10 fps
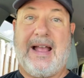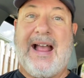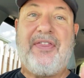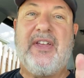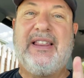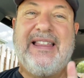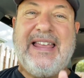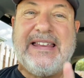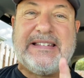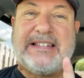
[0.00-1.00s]
At the
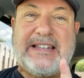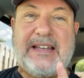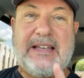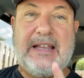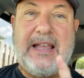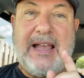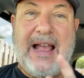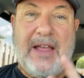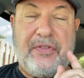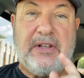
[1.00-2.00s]
least,
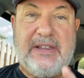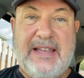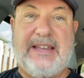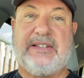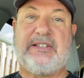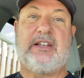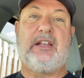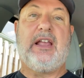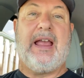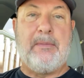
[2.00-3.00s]

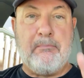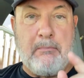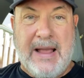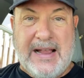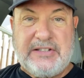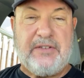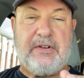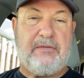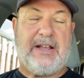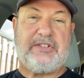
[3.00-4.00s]
a
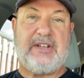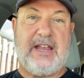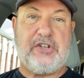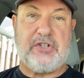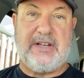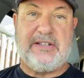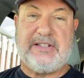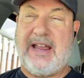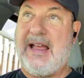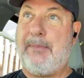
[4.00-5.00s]
massive investigation
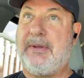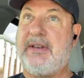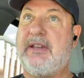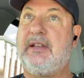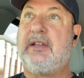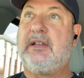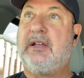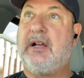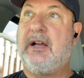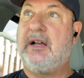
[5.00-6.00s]
needs to happen
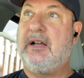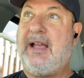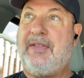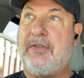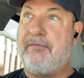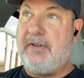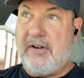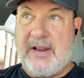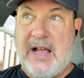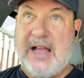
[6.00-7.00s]
at the
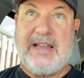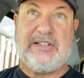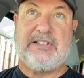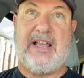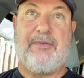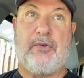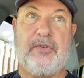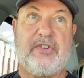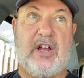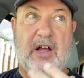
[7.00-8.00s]
very highest
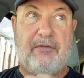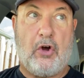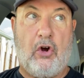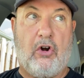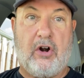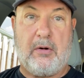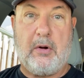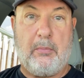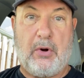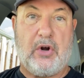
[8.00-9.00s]
levels of
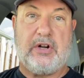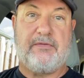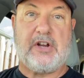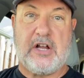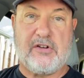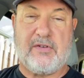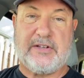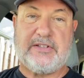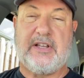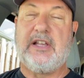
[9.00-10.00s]
our part of
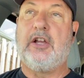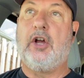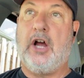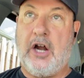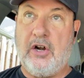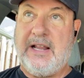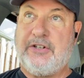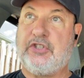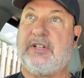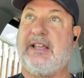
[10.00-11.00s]
Congress, our
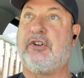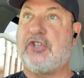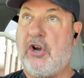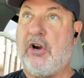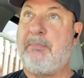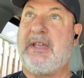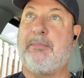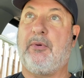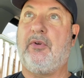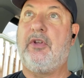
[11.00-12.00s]
legislators, our
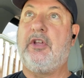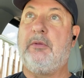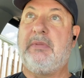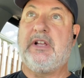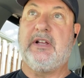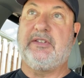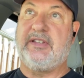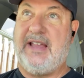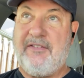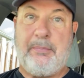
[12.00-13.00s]
people, because
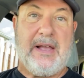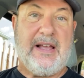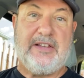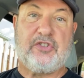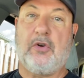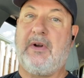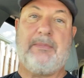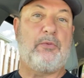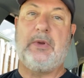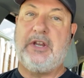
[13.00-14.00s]
the FBI is
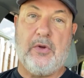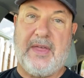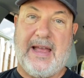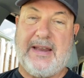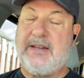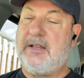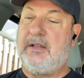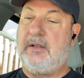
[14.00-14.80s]
corrupt. We know that.